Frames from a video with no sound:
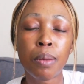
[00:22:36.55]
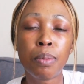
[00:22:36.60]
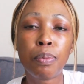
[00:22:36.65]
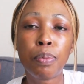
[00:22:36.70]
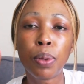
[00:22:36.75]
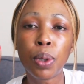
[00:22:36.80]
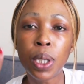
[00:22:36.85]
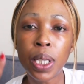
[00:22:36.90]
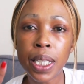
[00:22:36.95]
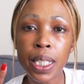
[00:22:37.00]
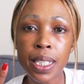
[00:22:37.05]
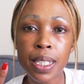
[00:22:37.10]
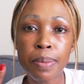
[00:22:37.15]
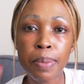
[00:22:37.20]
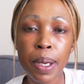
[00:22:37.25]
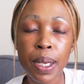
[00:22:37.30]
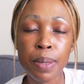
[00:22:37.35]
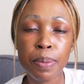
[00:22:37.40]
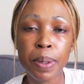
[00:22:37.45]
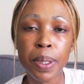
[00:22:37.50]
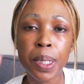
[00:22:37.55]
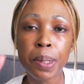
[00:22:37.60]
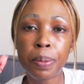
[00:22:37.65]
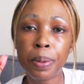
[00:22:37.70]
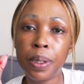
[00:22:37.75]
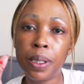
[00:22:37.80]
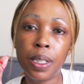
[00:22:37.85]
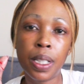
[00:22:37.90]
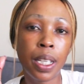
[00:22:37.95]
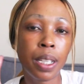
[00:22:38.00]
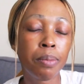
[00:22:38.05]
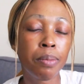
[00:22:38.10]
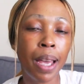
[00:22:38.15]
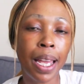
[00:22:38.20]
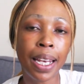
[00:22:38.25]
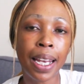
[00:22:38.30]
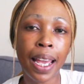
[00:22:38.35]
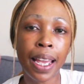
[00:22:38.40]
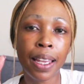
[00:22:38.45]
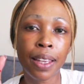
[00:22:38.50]
bullied by people in my
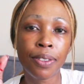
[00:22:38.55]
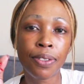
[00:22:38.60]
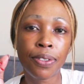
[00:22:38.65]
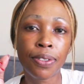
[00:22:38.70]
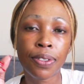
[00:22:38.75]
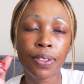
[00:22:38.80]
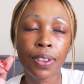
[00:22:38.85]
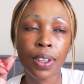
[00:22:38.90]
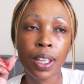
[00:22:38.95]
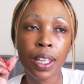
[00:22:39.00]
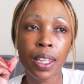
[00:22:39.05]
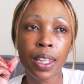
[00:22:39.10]
life